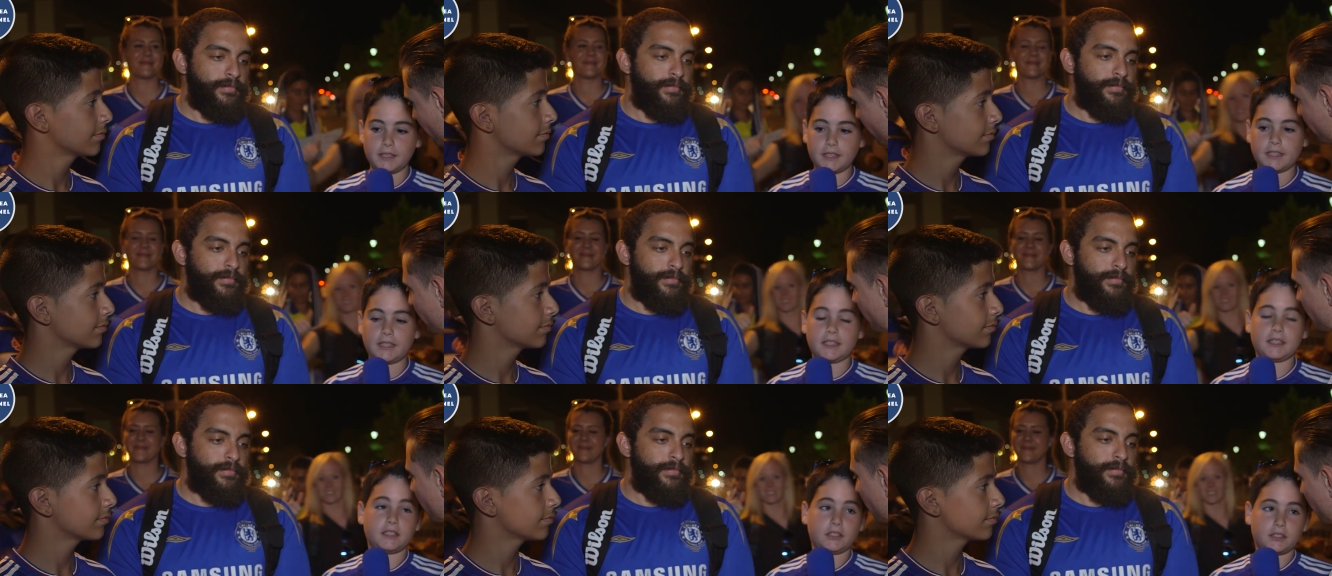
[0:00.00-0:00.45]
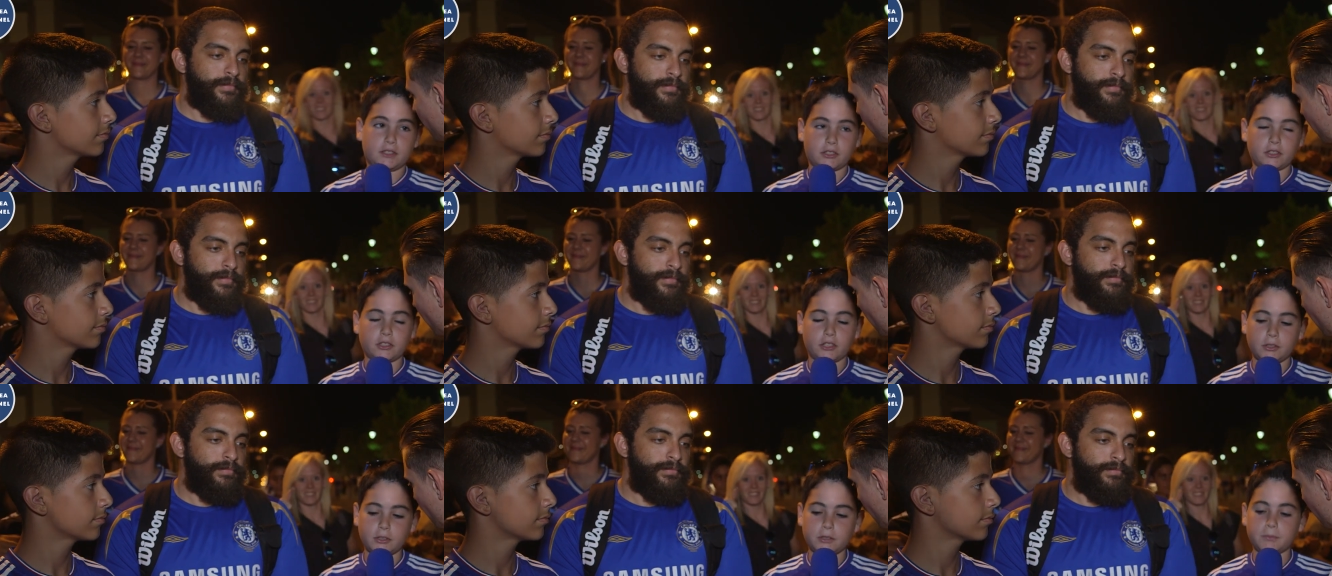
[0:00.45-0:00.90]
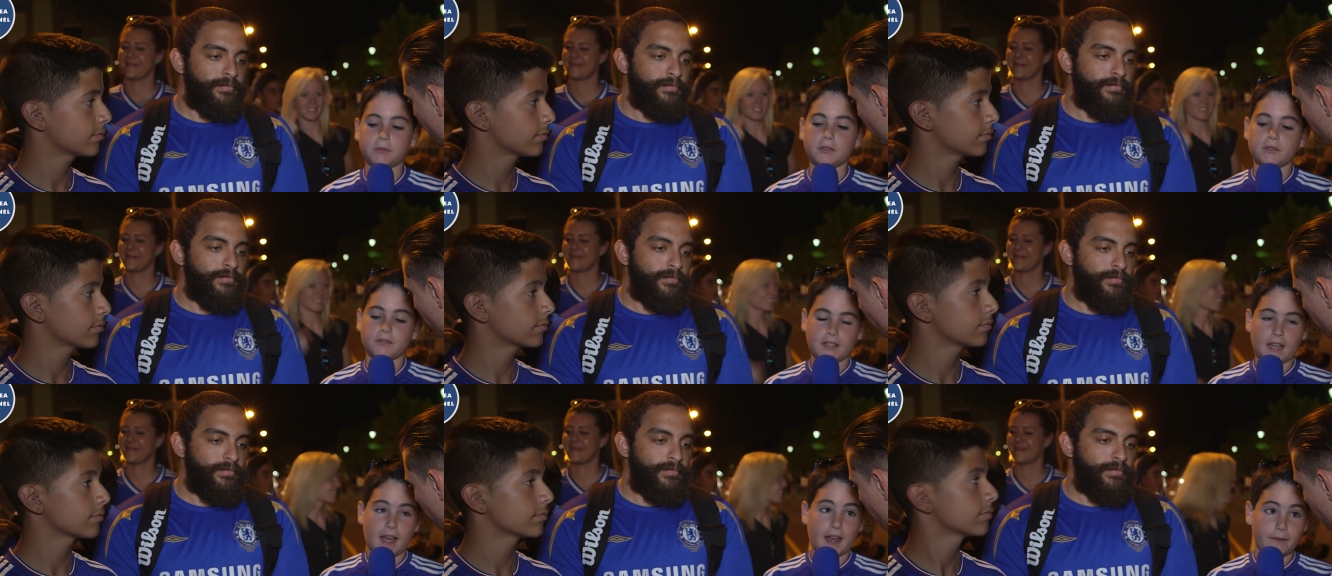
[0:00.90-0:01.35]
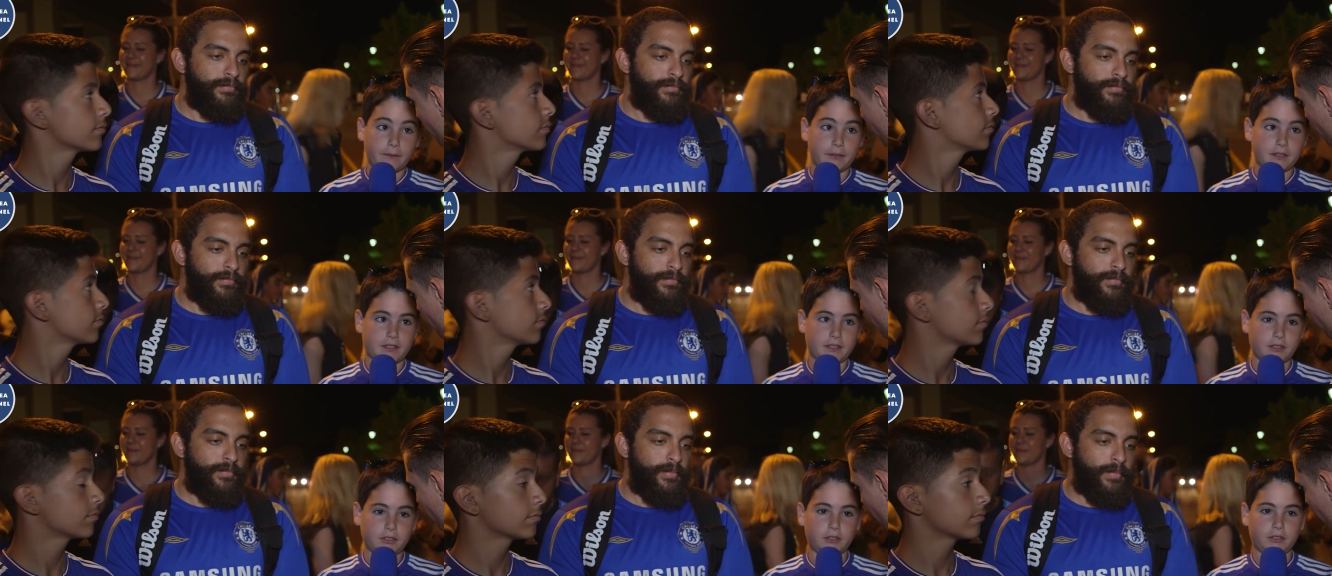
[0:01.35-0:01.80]
Speaker 1: He, he's, he proves that
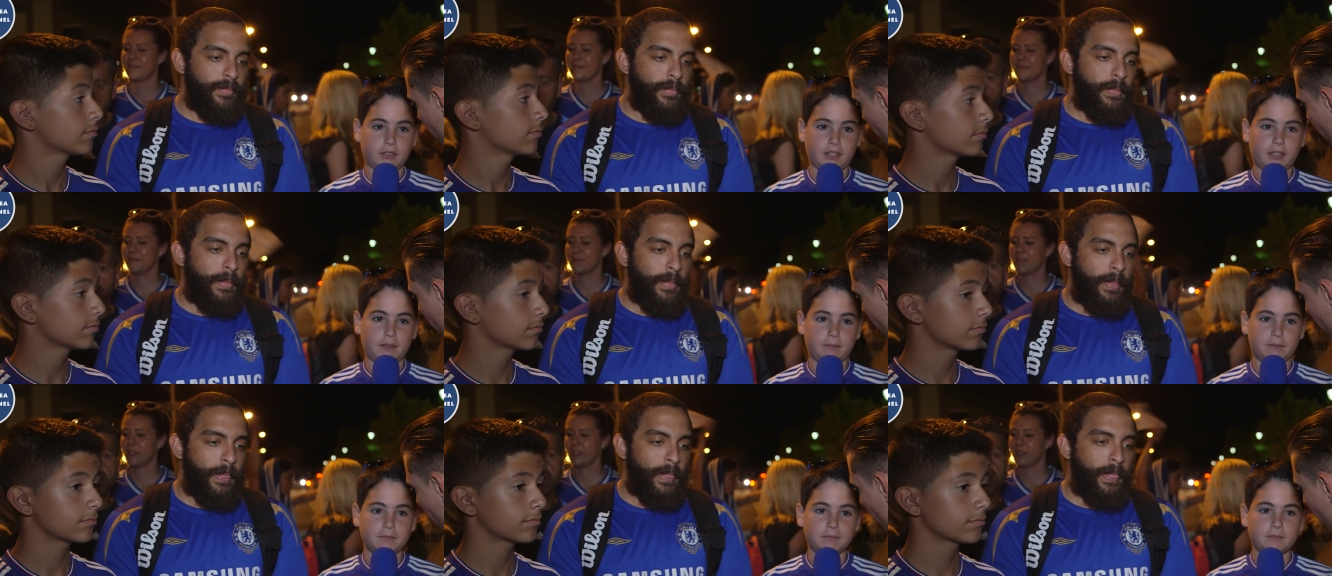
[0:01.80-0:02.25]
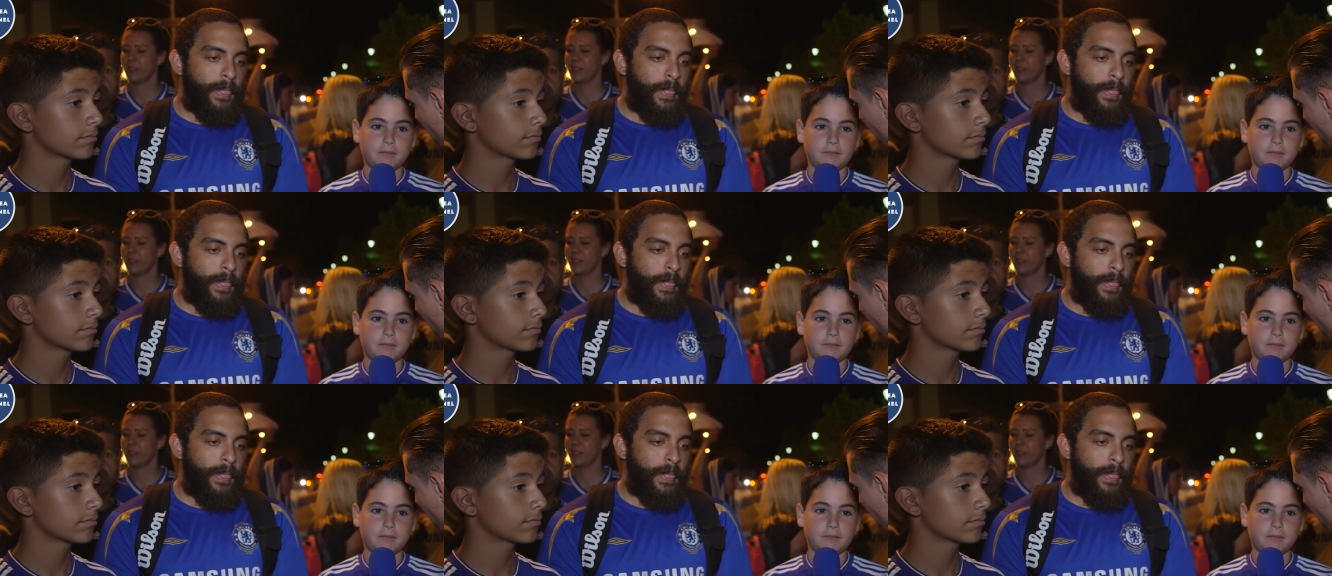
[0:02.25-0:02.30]
every single game.